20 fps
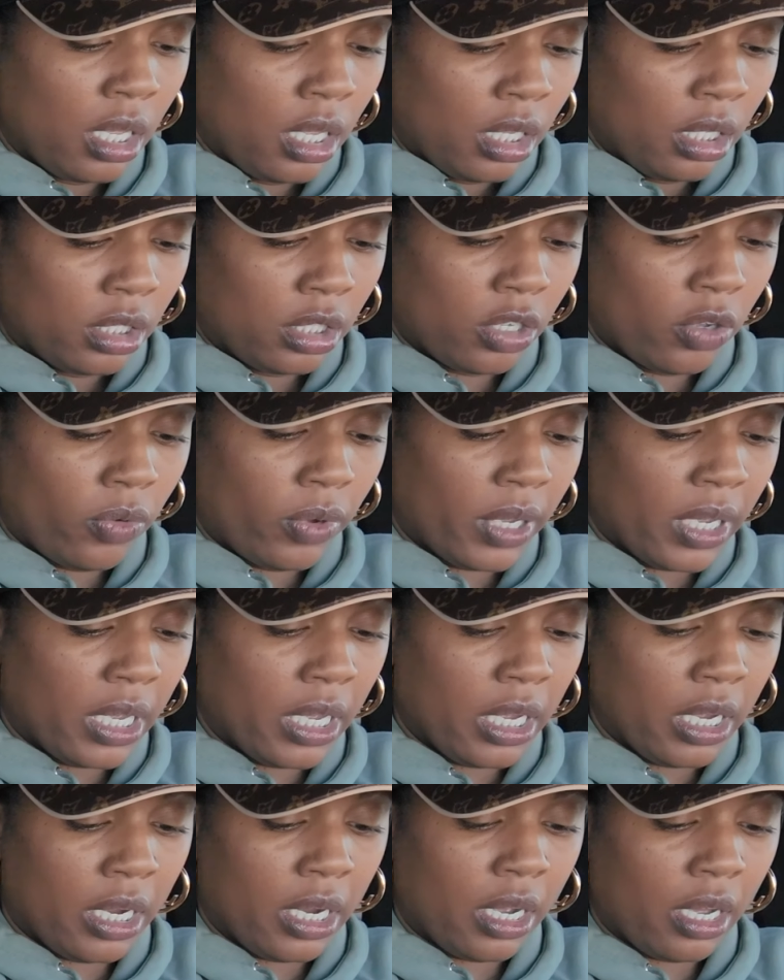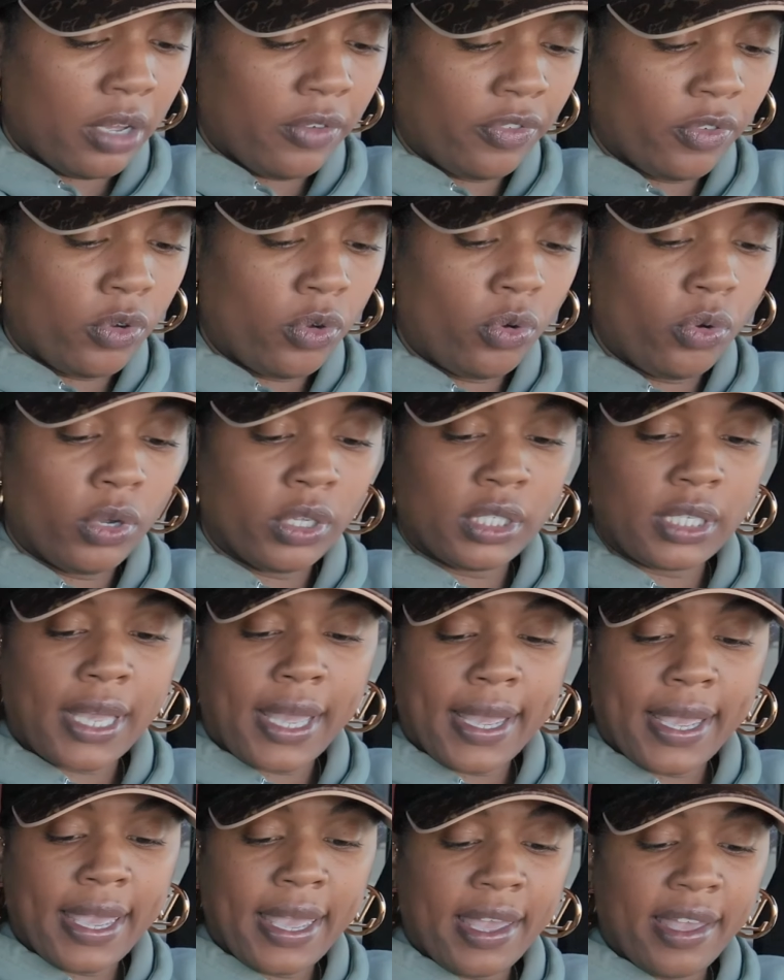So in here, of course,
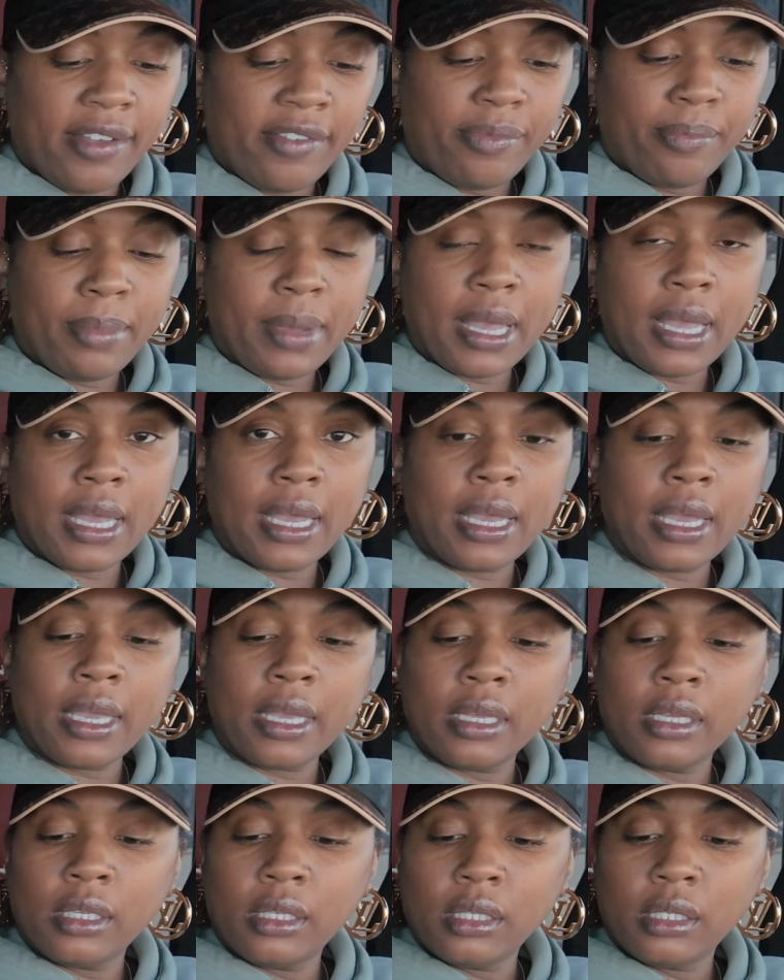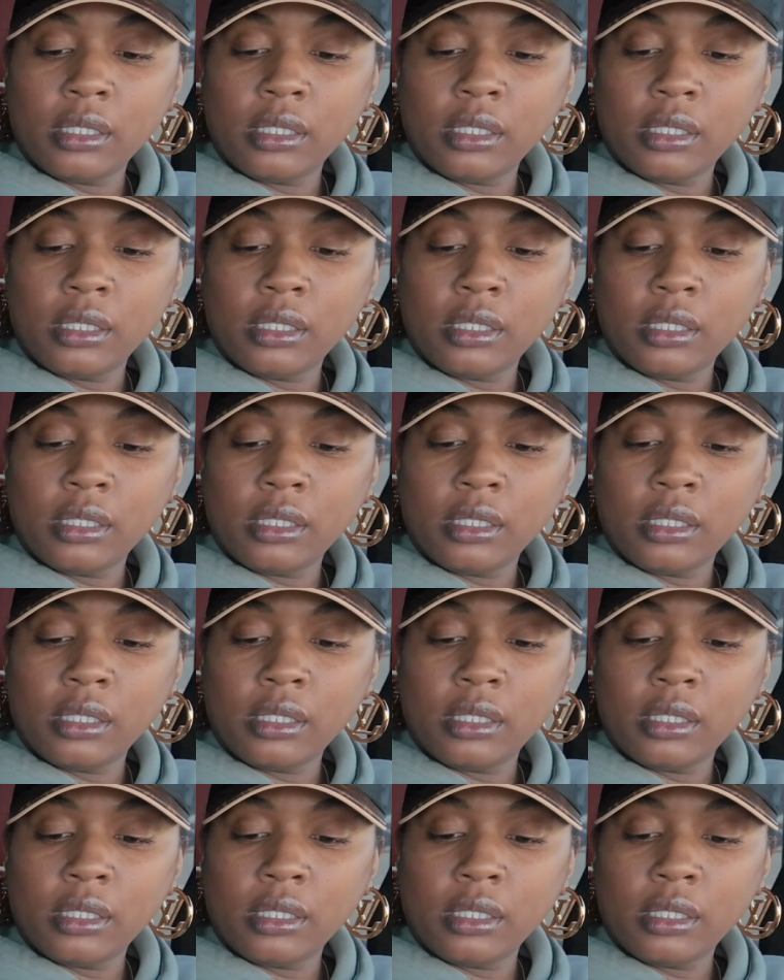I have my